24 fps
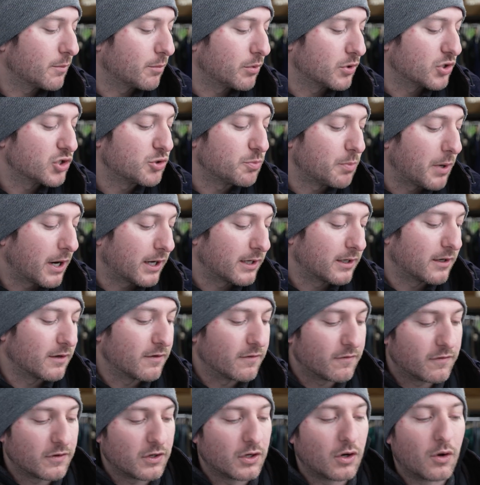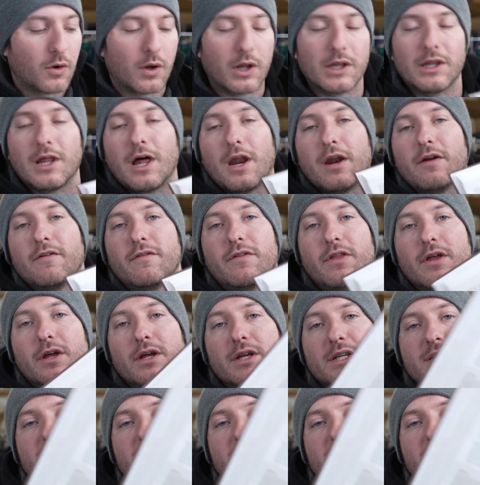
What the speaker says: perspective. A lot of the